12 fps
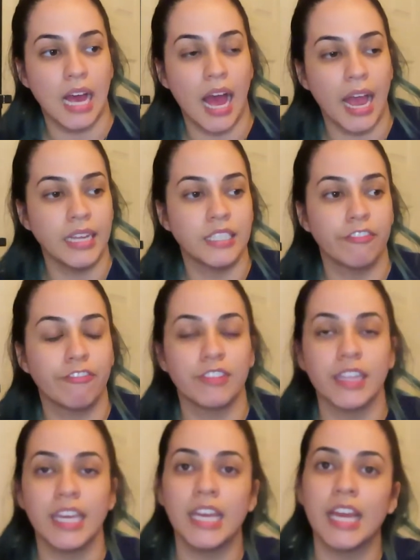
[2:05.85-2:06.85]
kind of
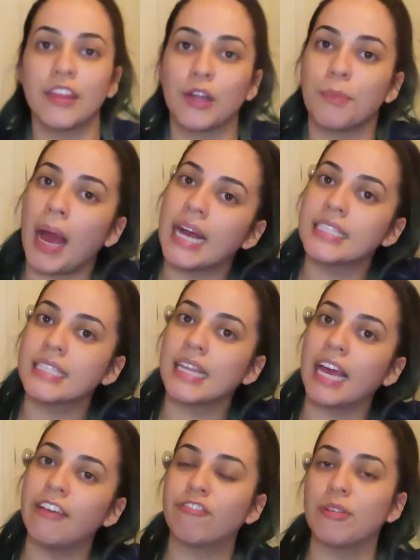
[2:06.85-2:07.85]
fleeing their past
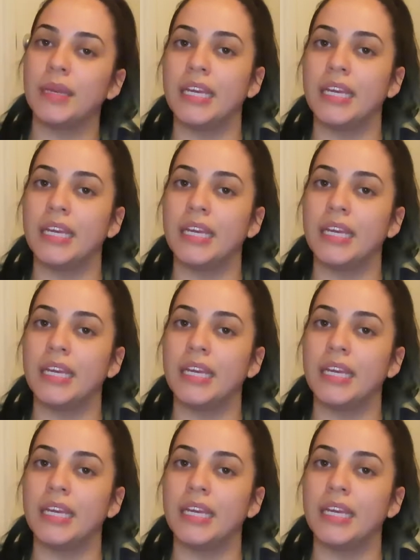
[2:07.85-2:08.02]
life from